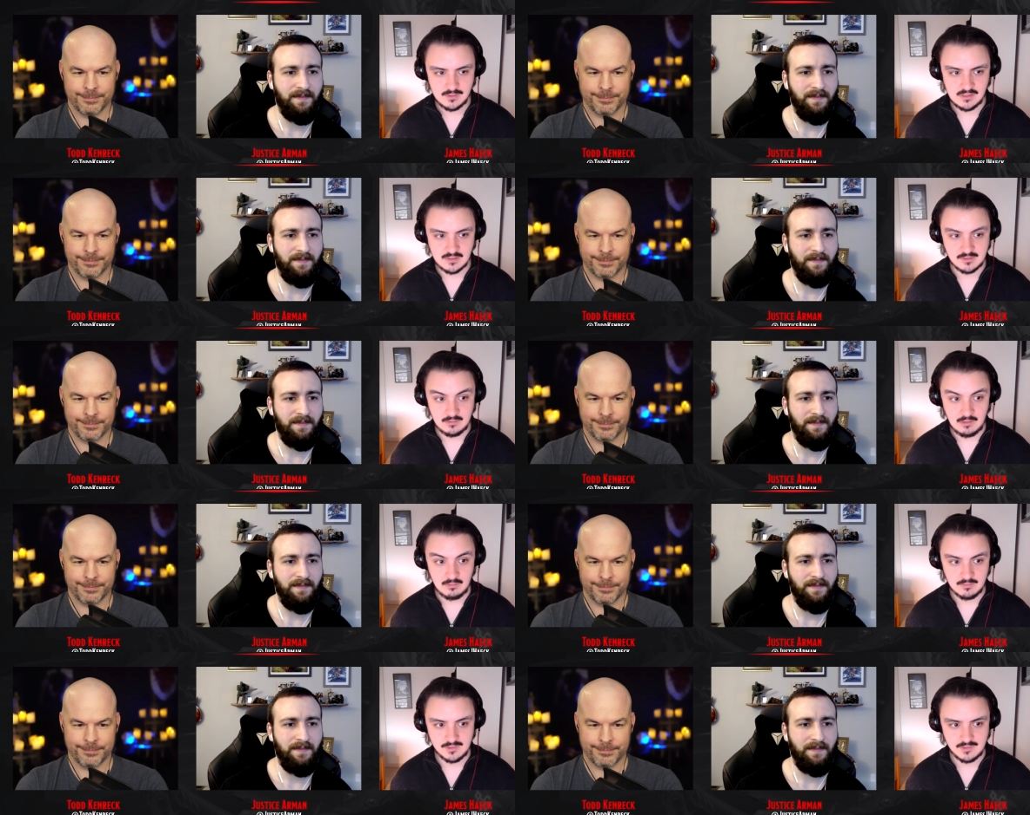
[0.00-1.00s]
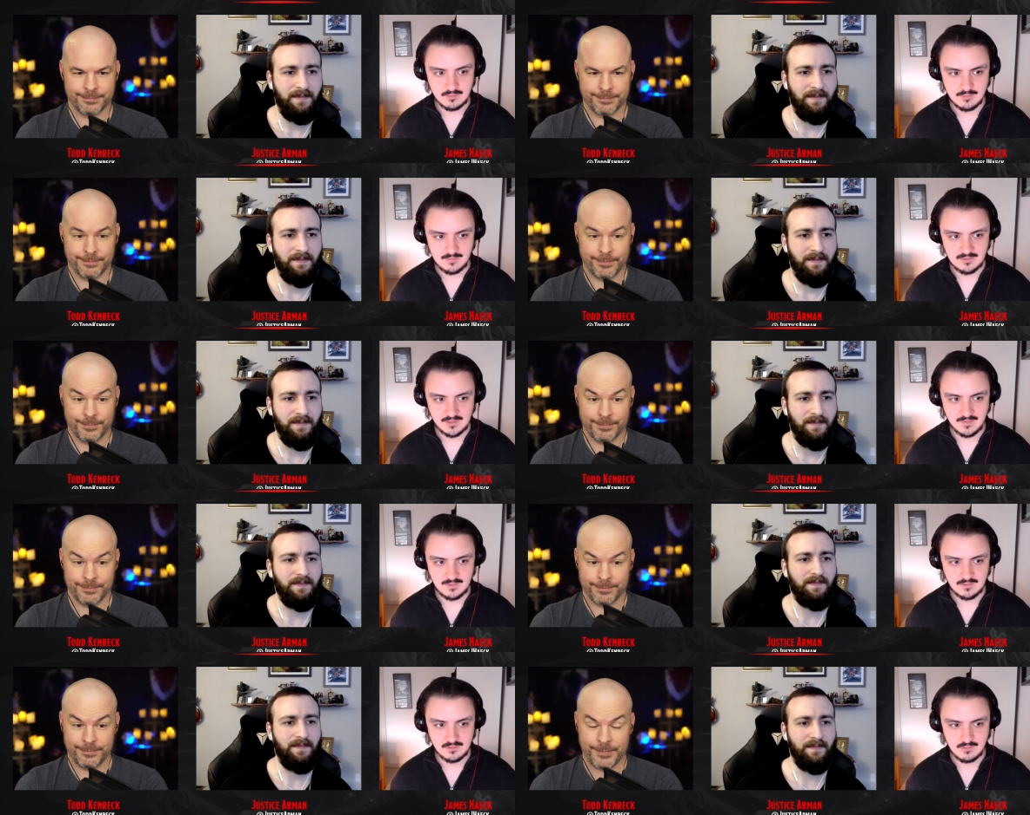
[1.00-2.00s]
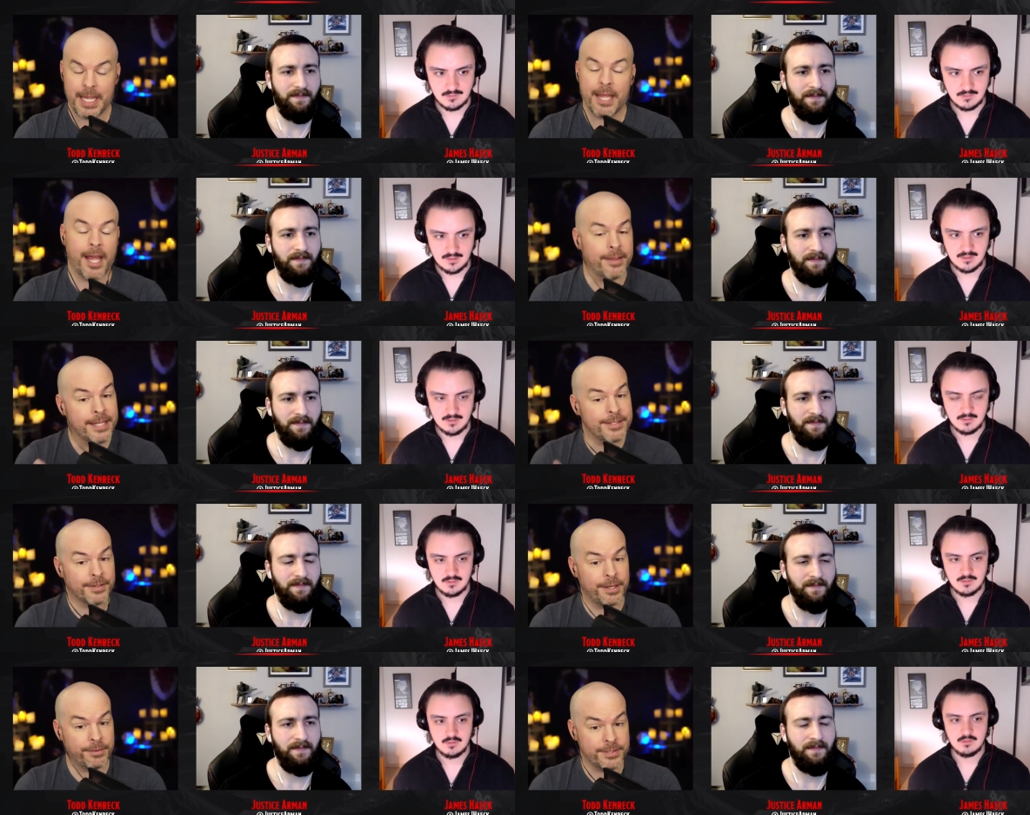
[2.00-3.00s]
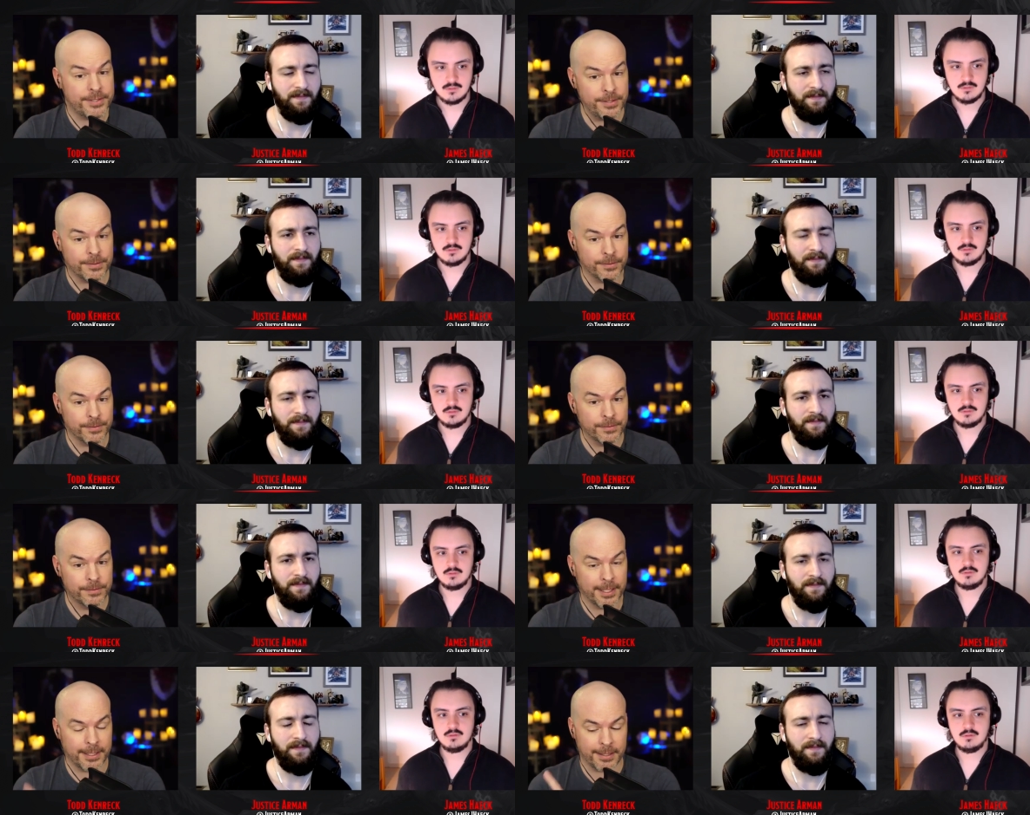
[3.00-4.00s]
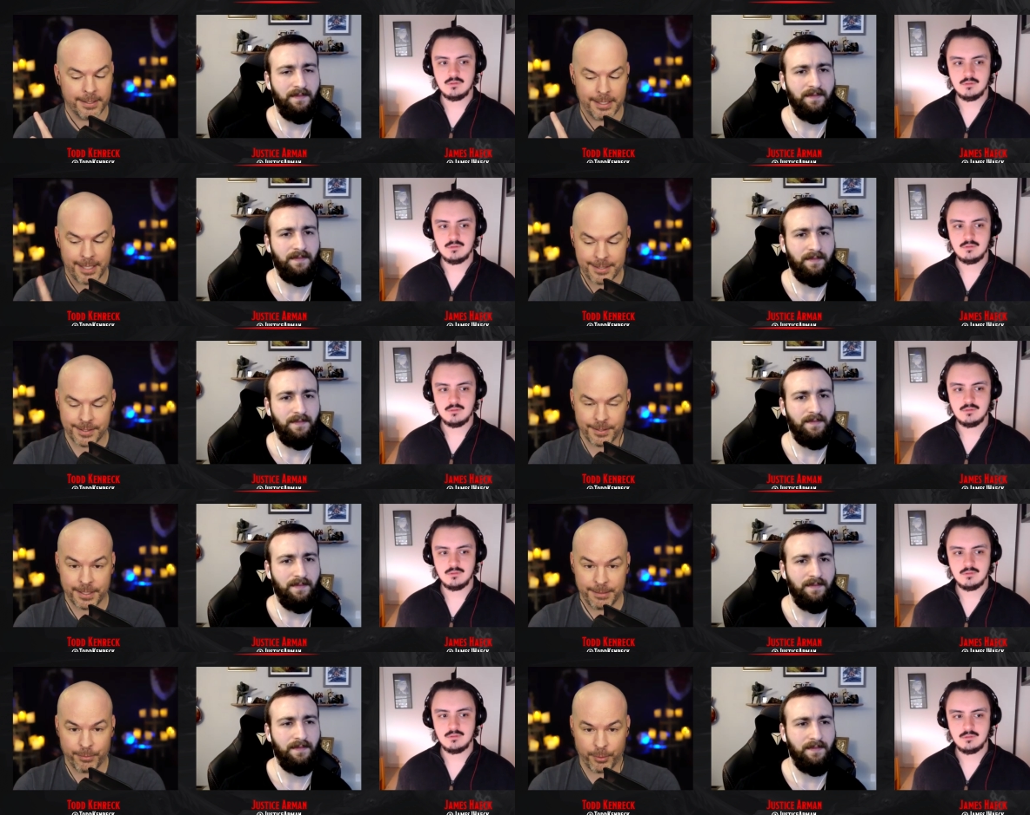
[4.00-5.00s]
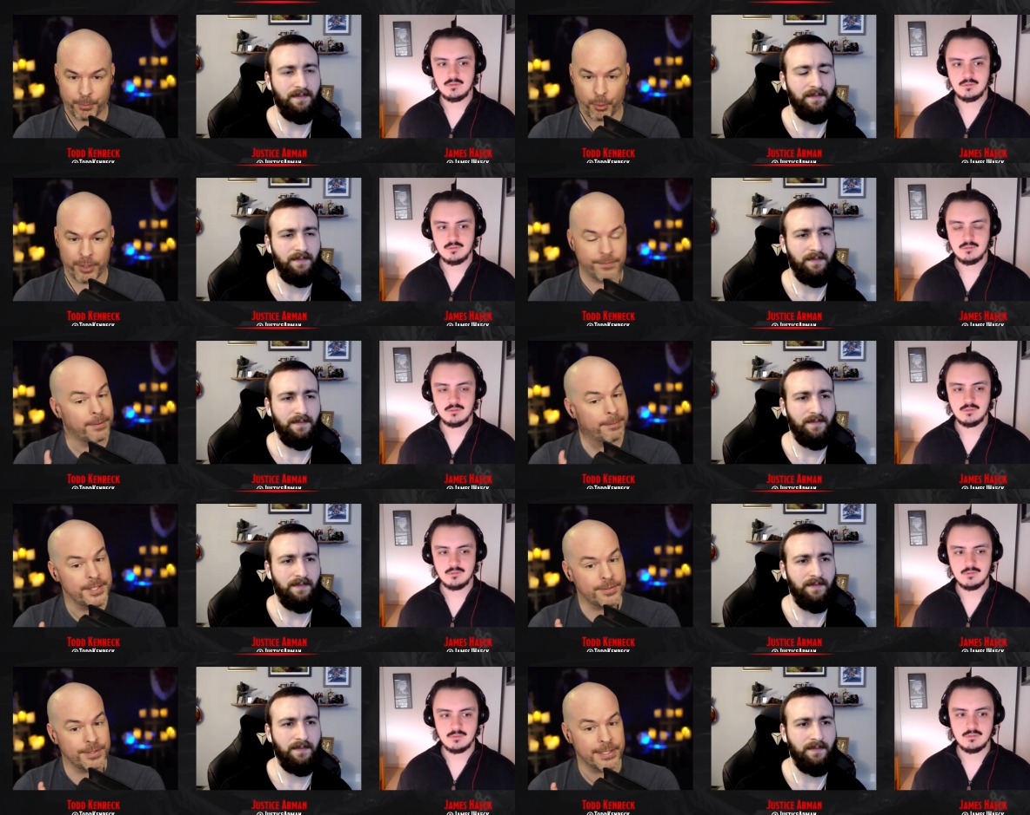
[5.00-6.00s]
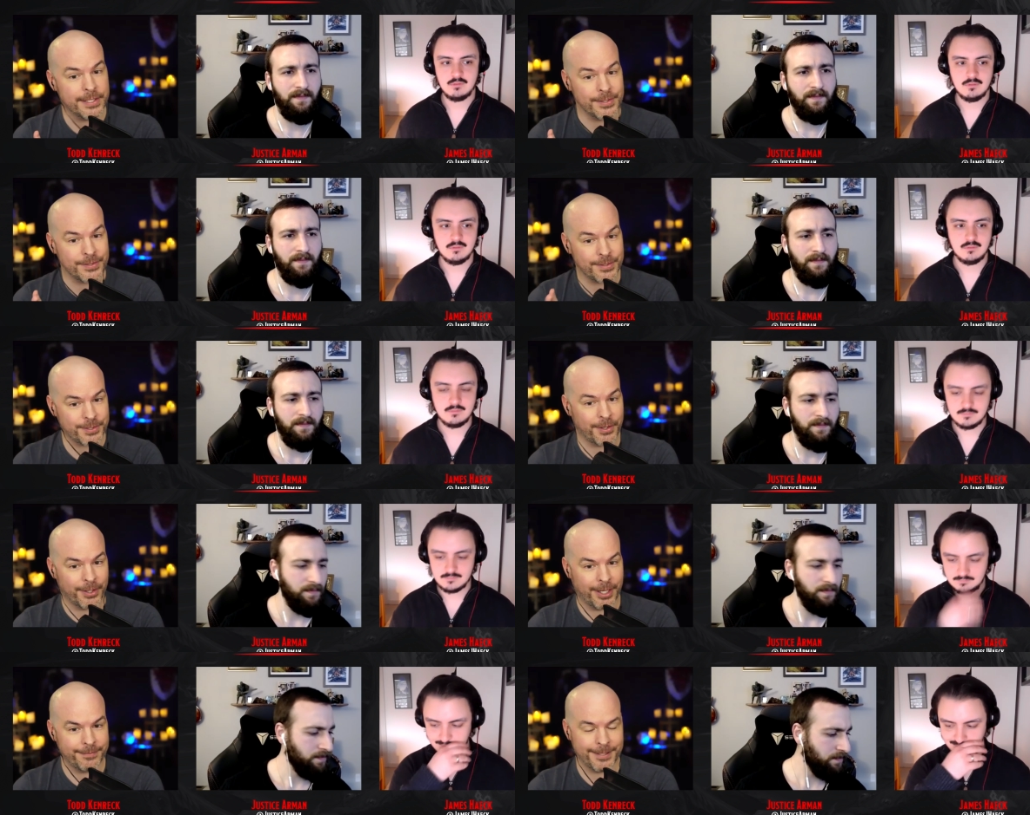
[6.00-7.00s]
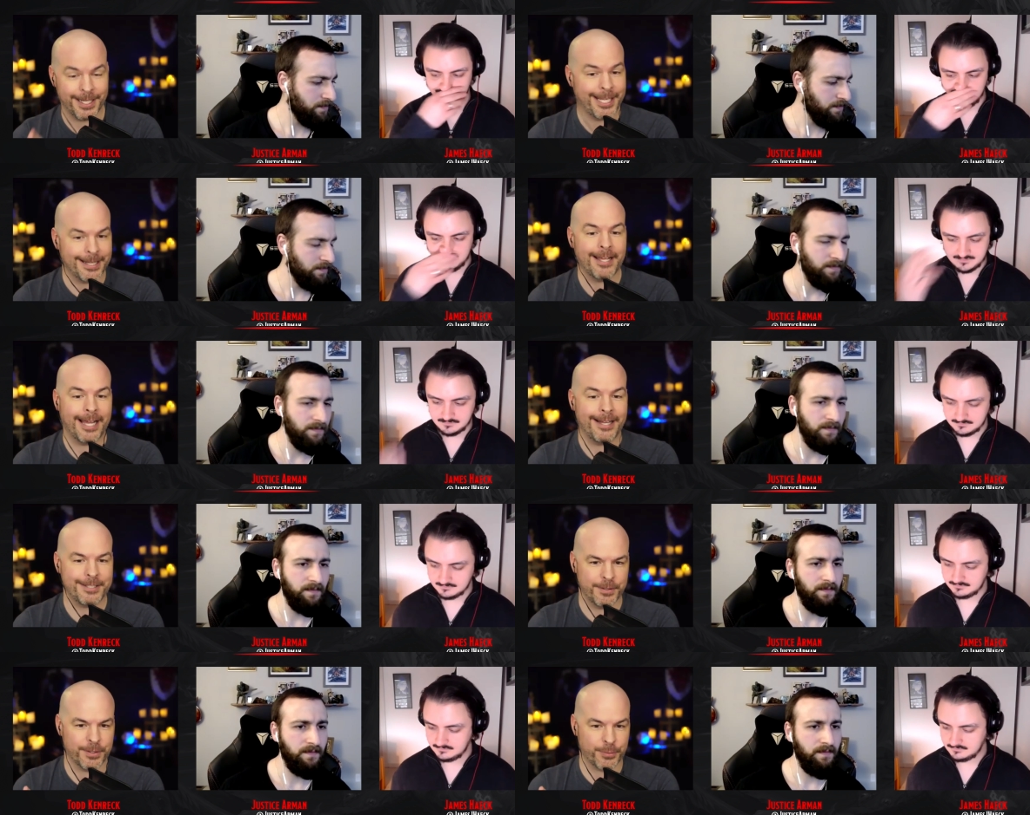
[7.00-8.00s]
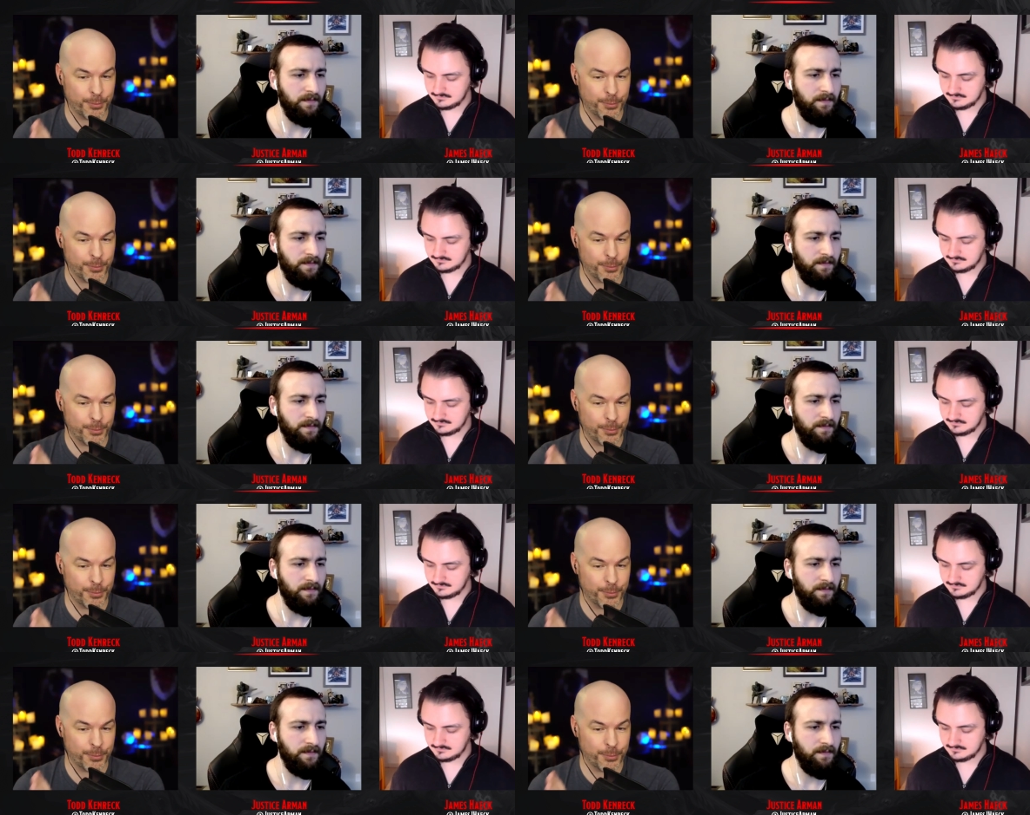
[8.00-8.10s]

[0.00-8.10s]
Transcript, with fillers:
Speaker 1: she just knows these things.
Speaker 2: Mm. And yeah. that's a great threat too. Like that's a good key po- point for a mystery is to start off. And I, I like to do